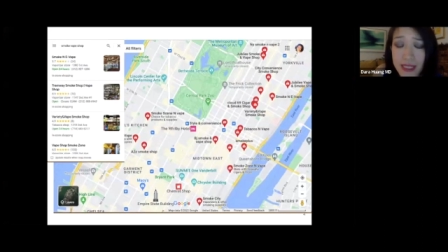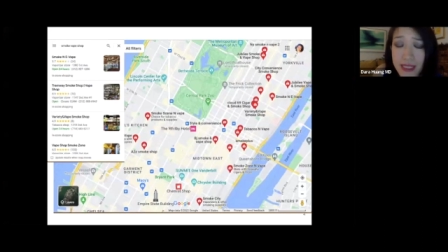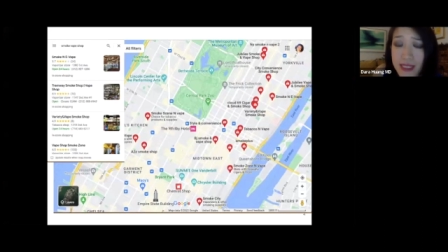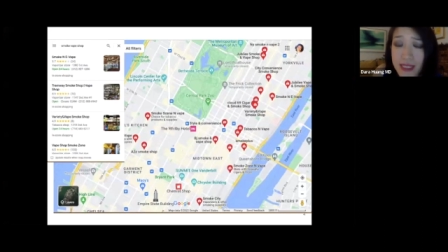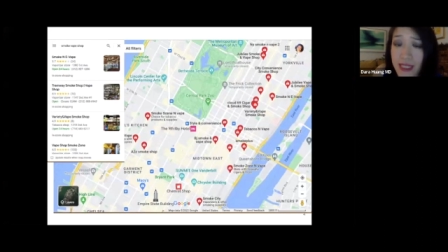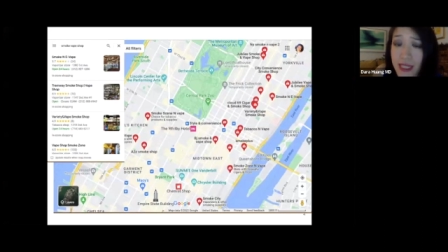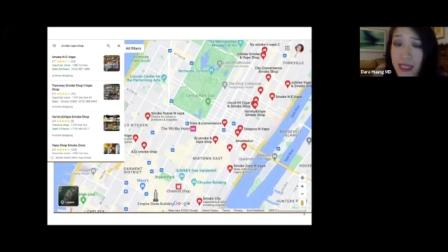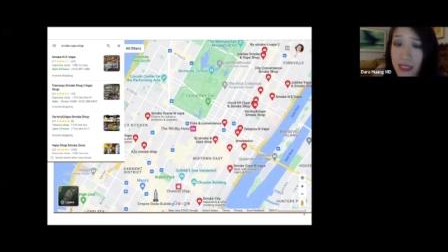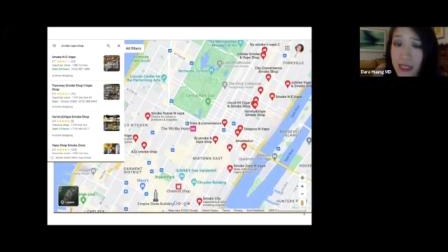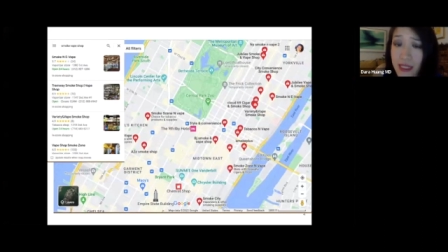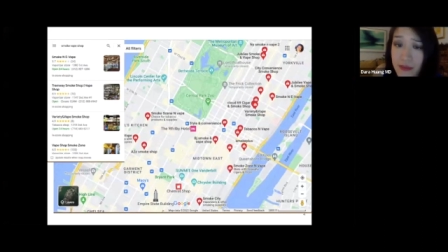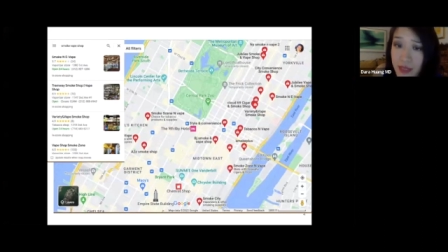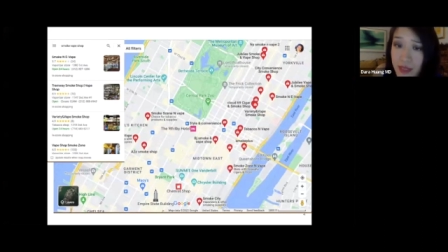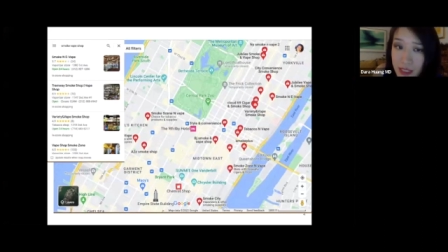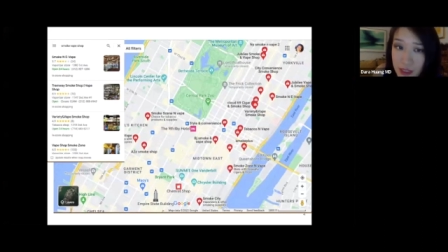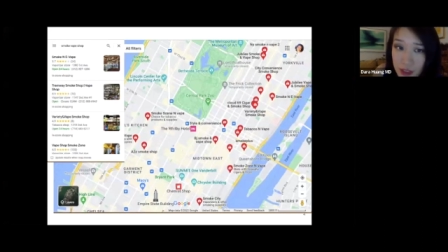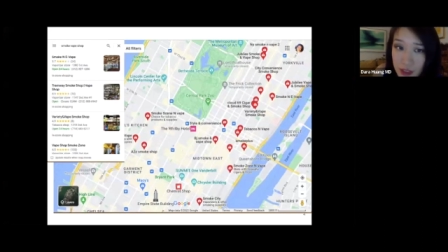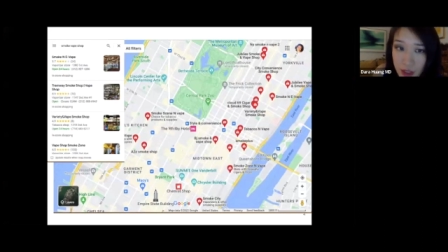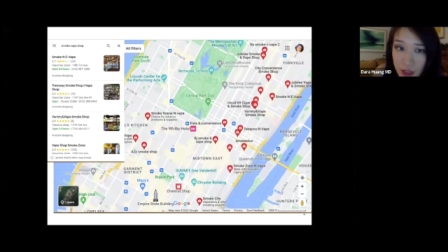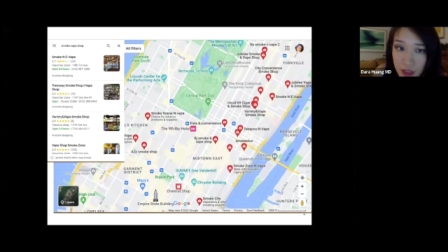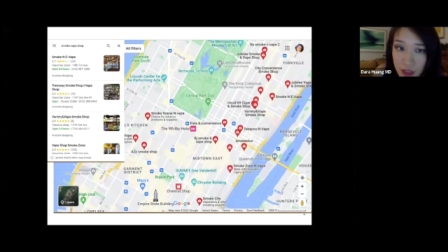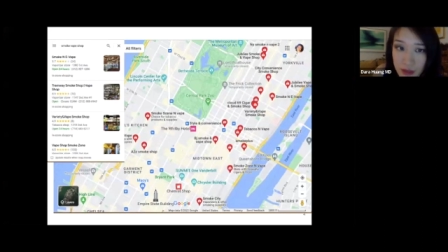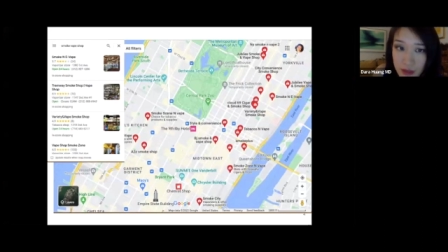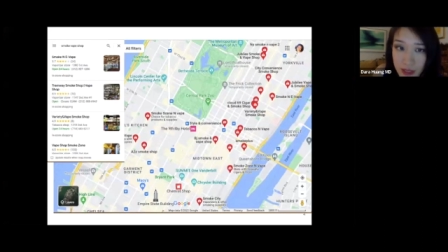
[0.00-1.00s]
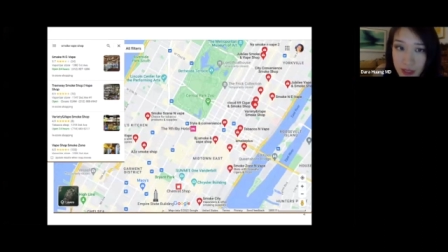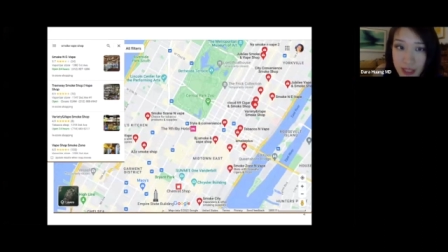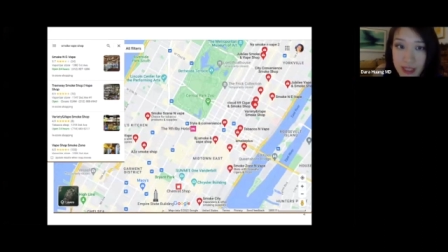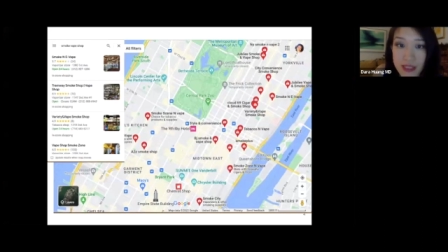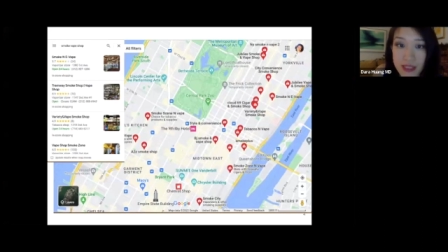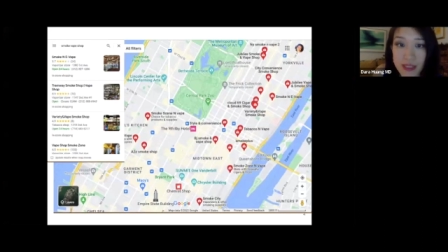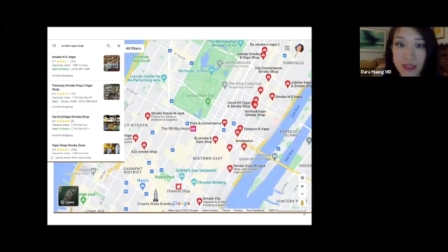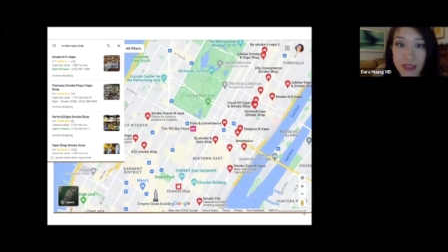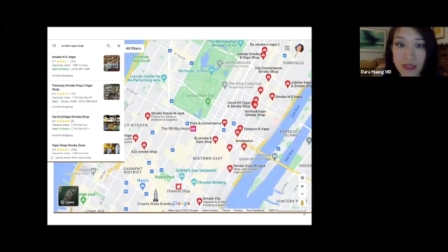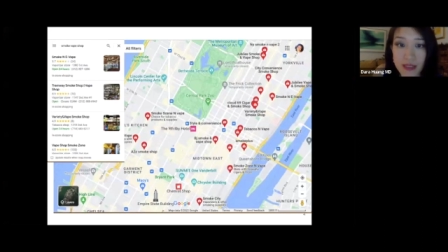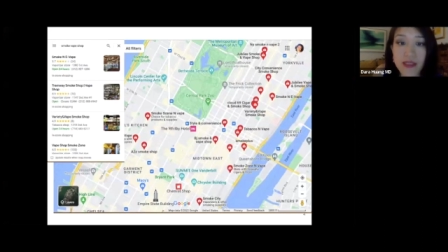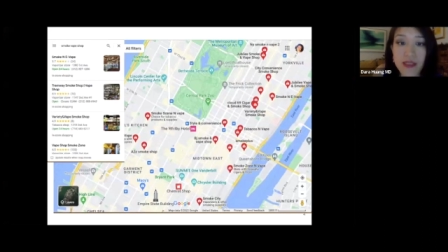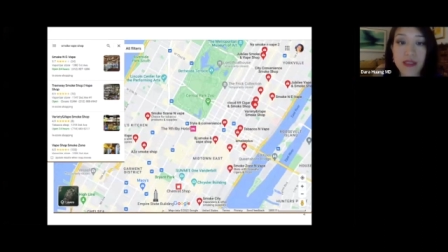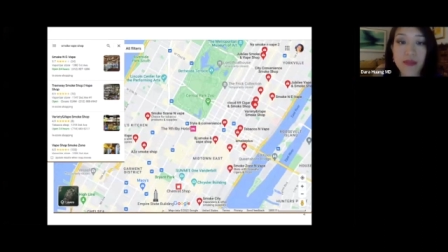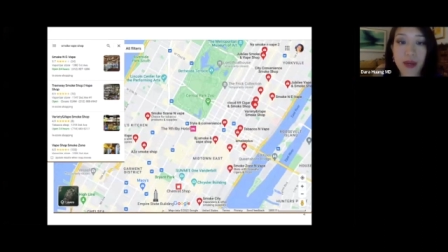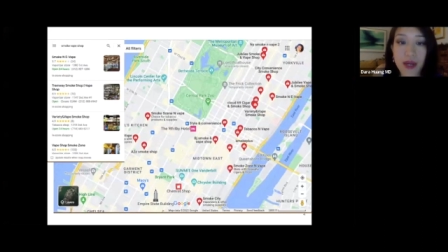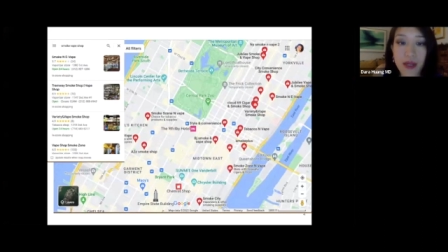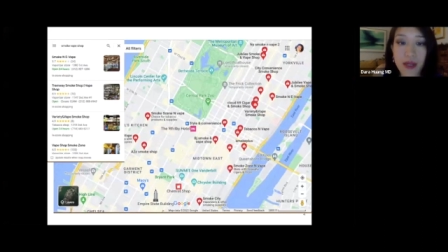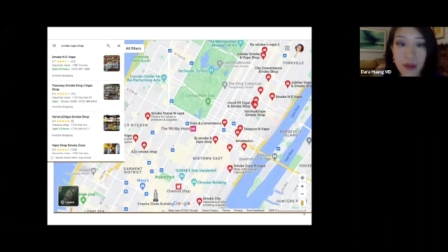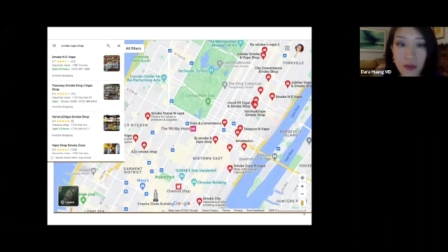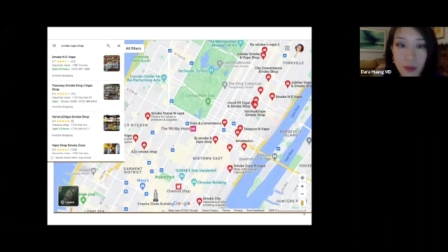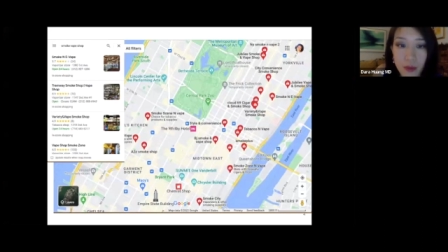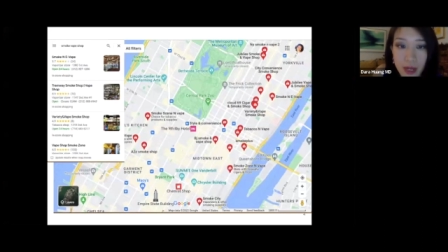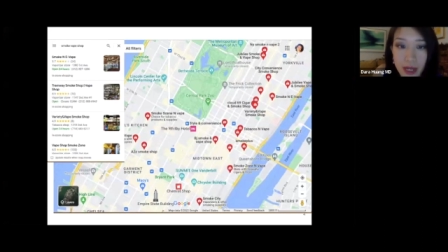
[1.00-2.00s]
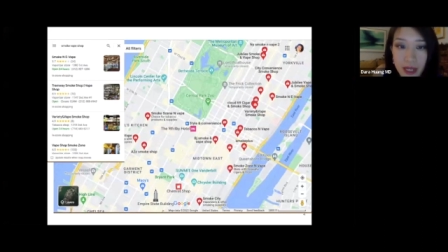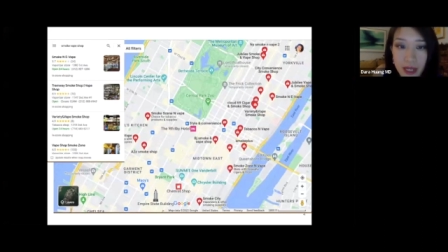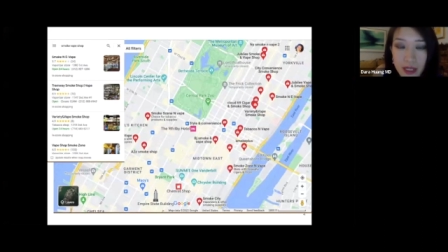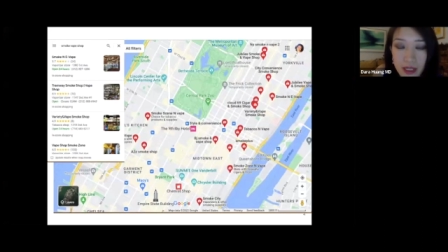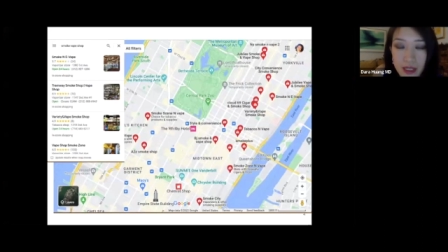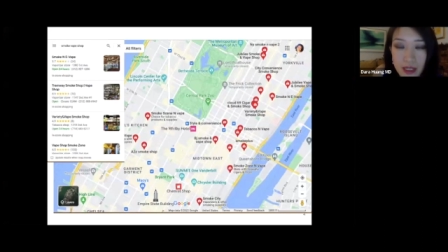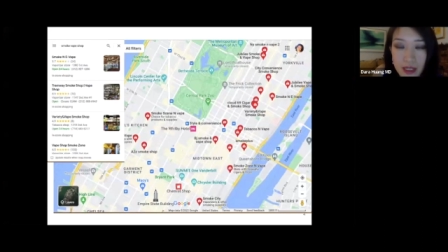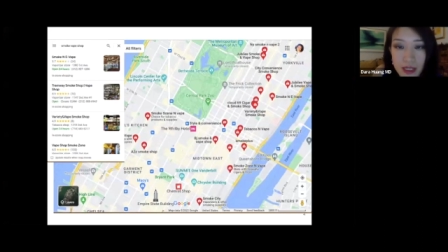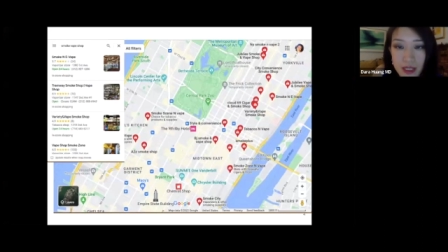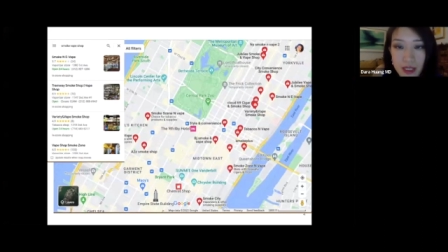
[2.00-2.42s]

None of these are licensed, by the way.